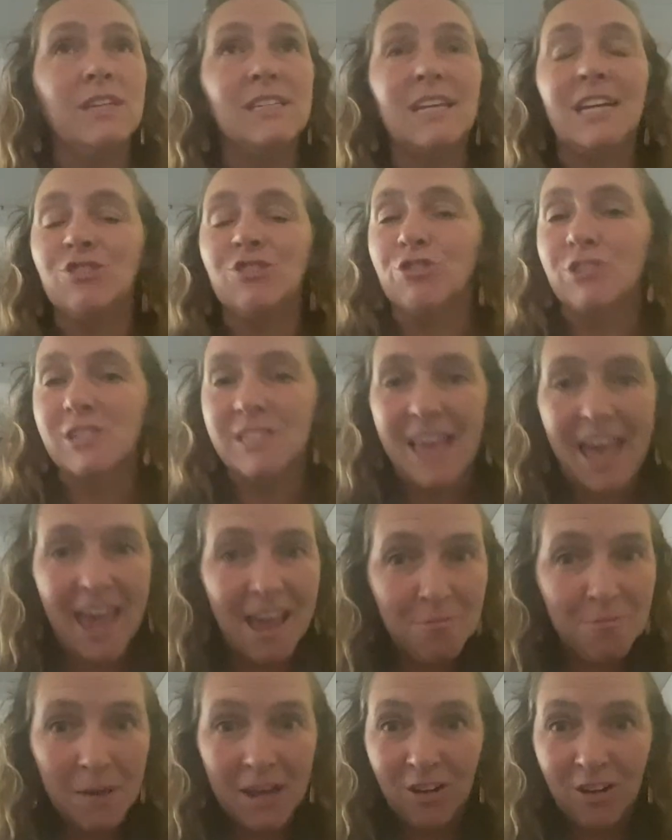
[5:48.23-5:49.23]
teachers that
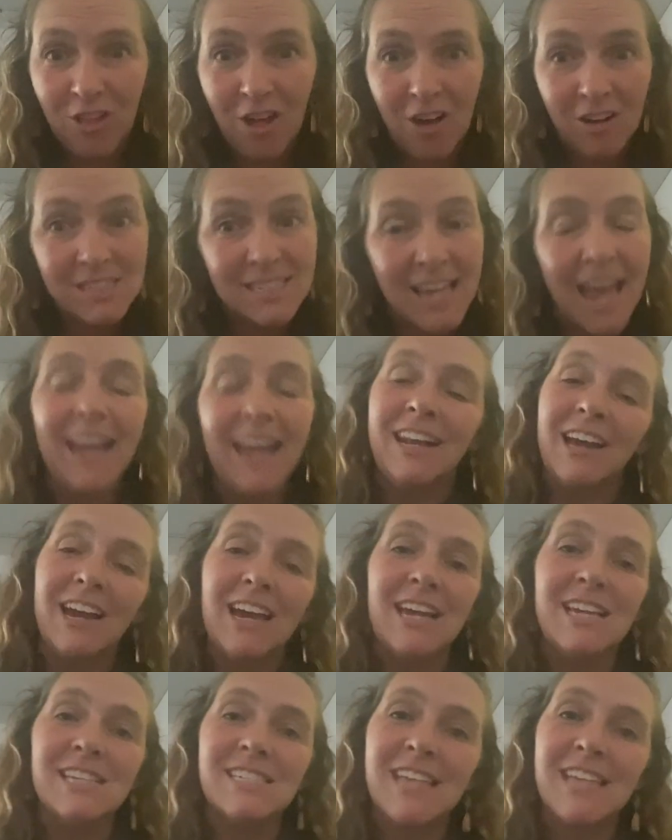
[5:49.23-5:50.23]
have been alongside
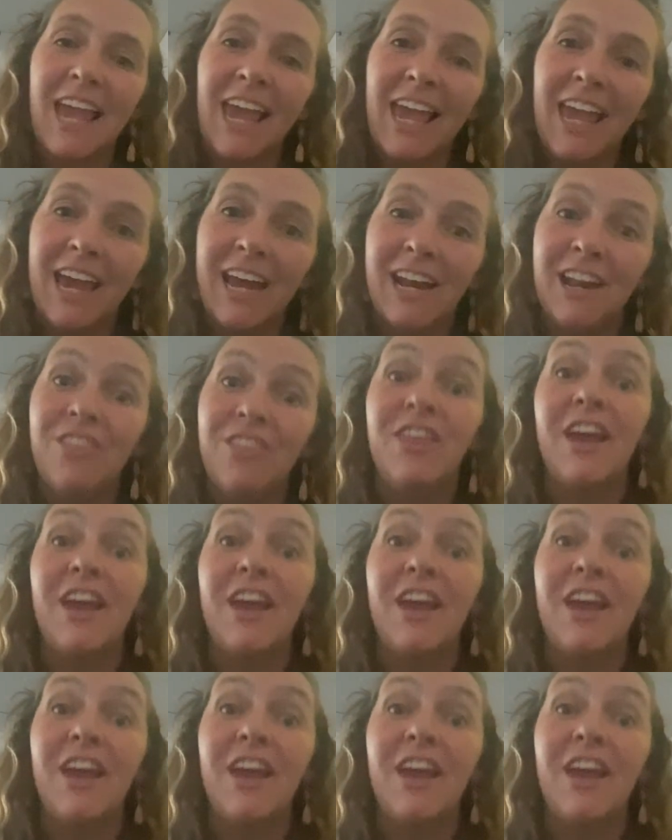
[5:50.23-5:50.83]
us and